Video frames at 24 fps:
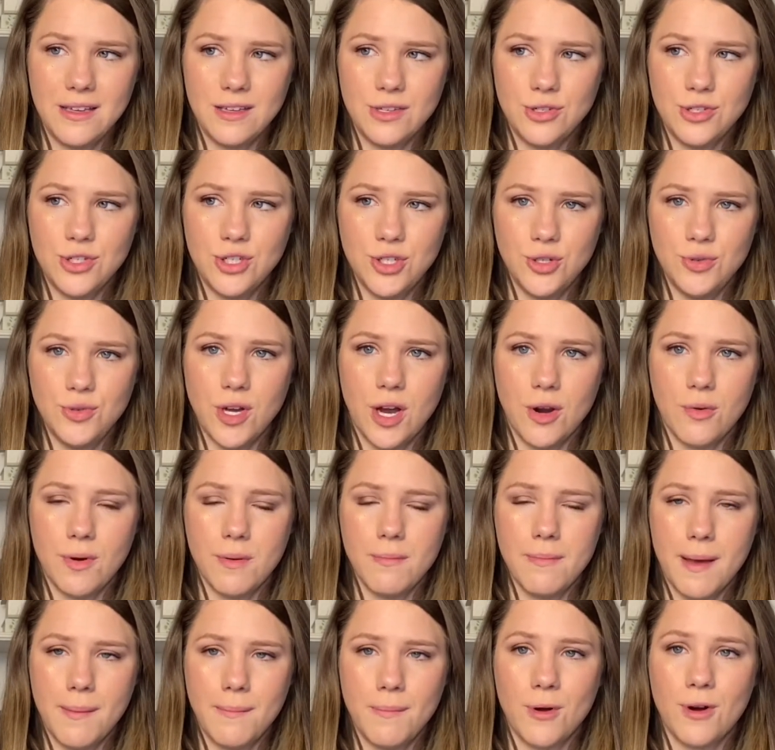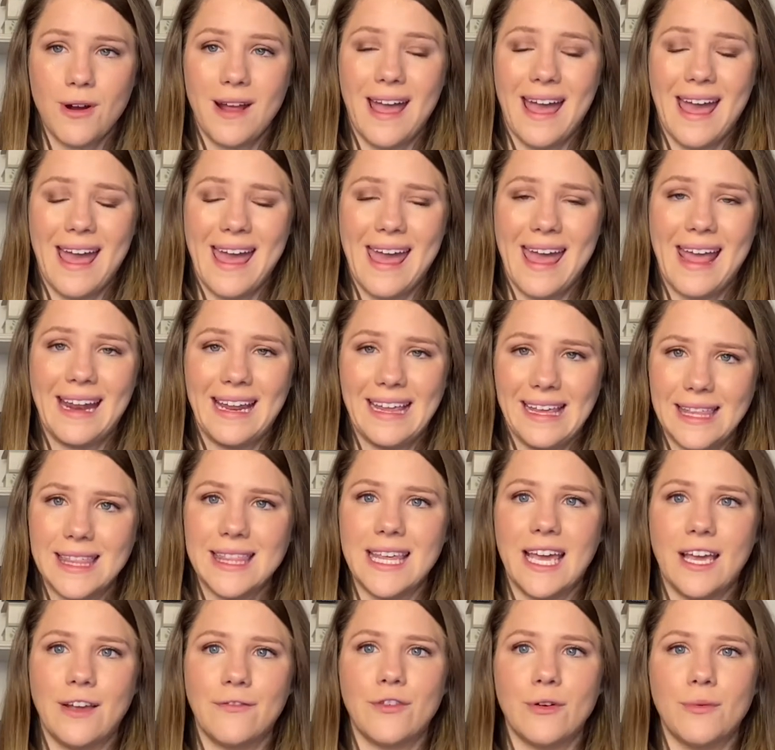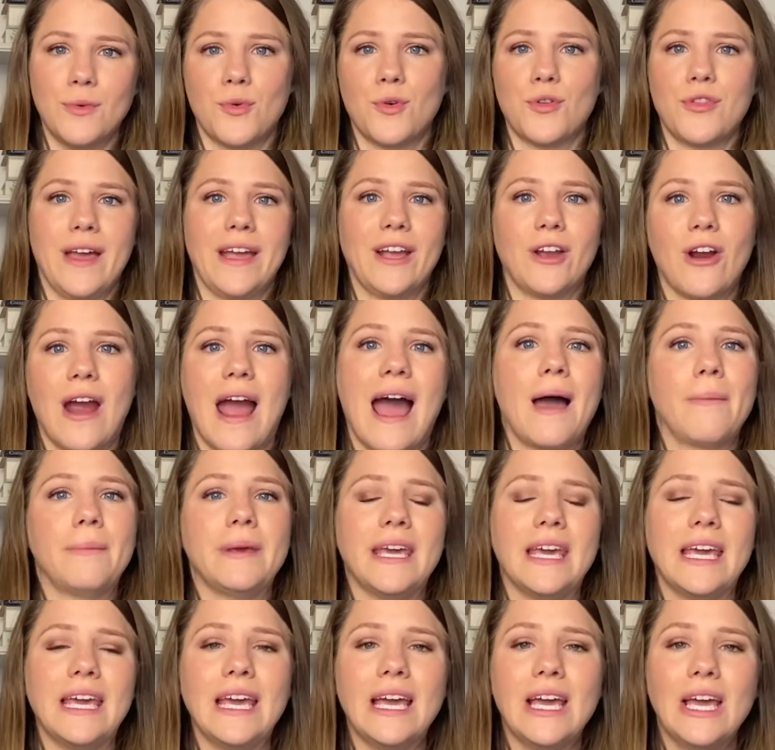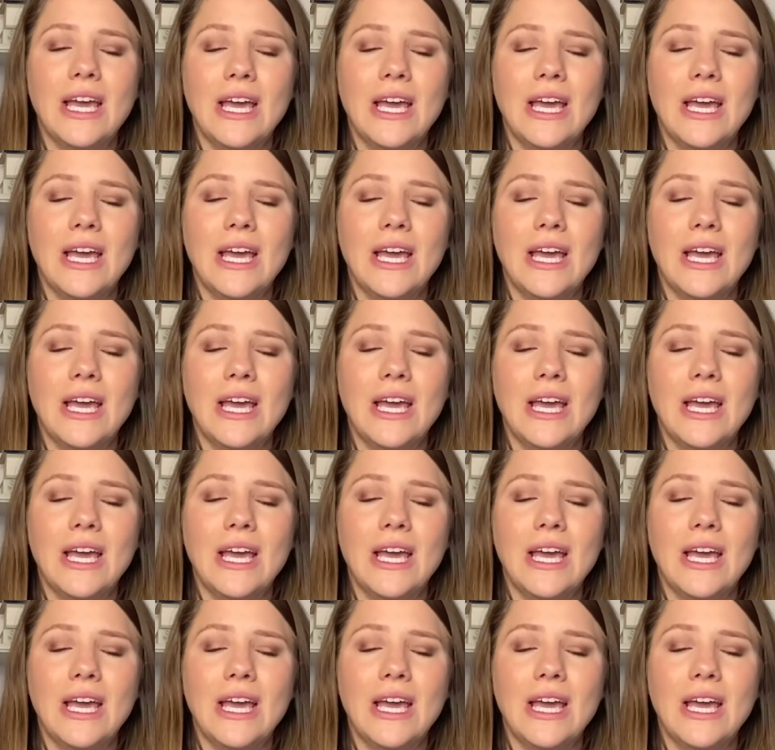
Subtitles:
do not remember anything from Northanger Abbey.